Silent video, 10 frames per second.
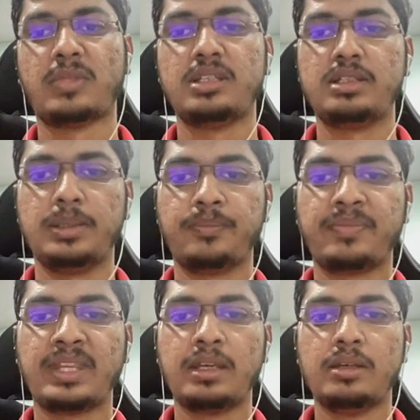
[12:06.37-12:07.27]
See,
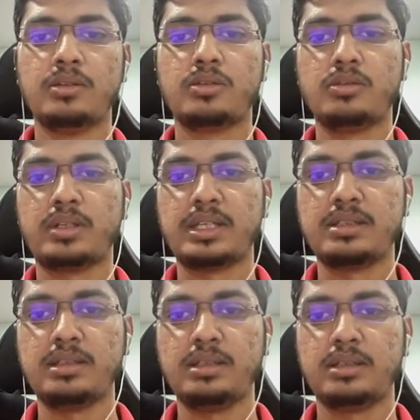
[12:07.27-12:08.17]
so you can
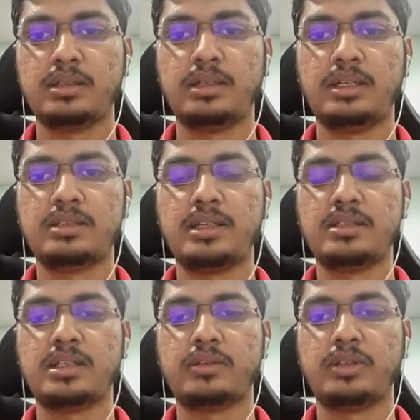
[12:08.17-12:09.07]
see it is
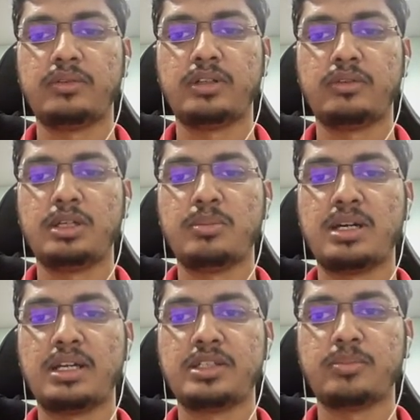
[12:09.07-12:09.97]
like January, February,
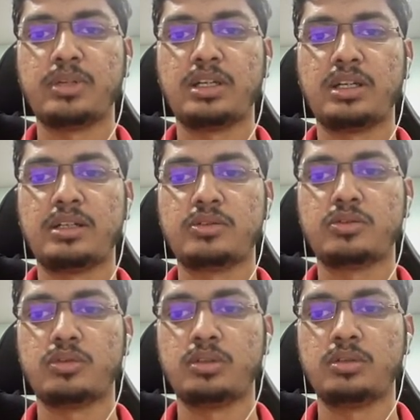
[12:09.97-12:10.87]
March, April, and
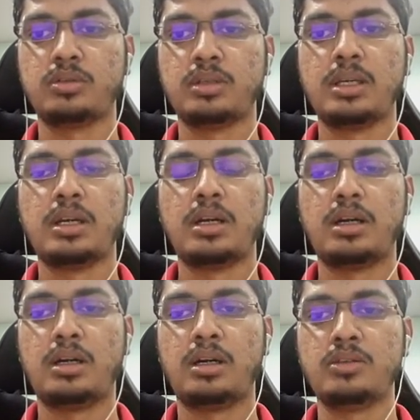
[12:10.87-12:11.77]
so
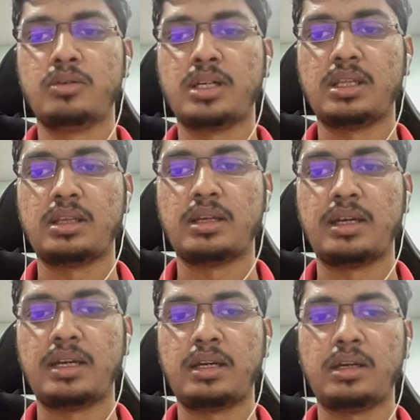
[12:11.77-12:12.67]
on. You can
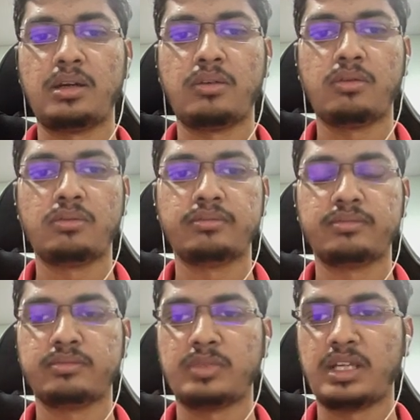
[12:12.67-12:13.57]
have
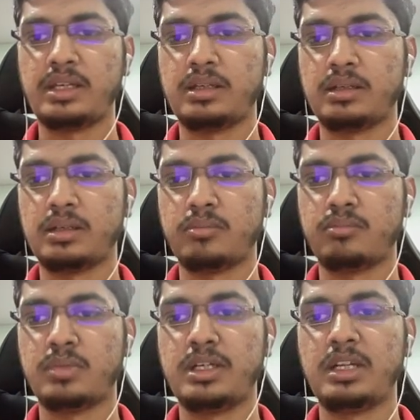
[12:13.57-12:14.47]
like
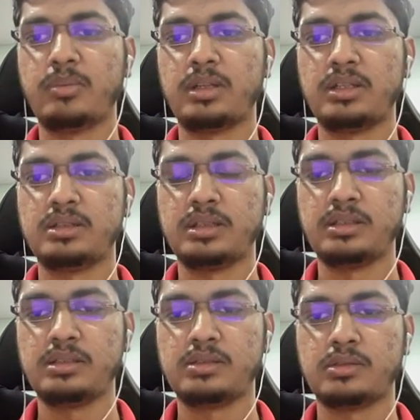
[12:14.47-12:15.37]
multiple these
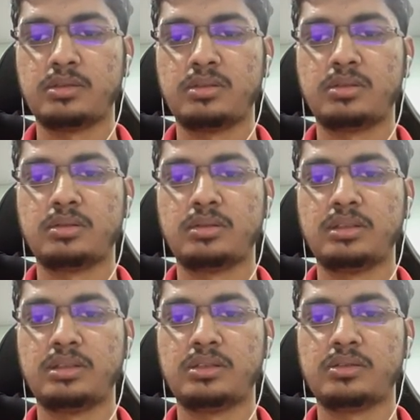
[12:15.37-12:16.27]
things. So
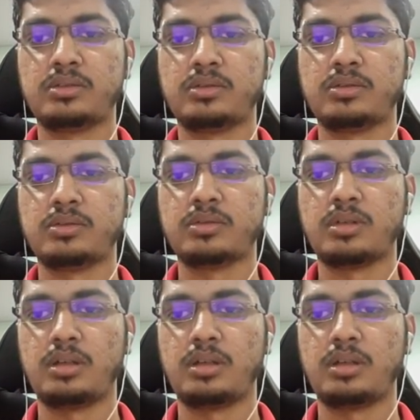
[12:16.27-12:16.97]
this is